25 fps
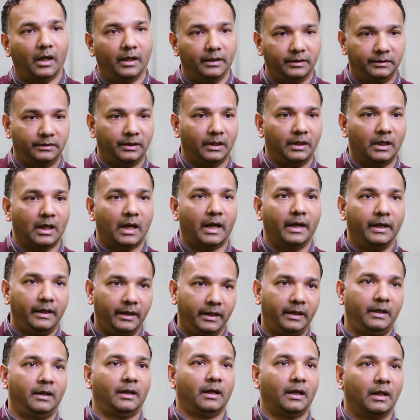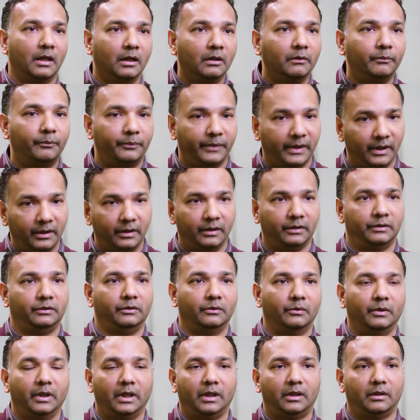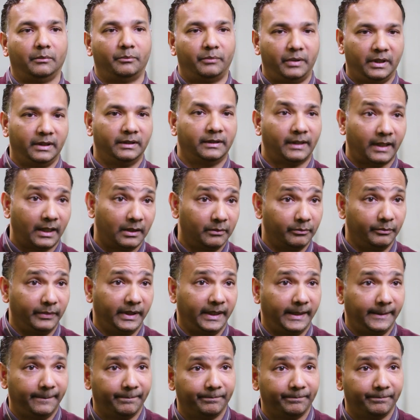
and say, I need help in this unit, please help me.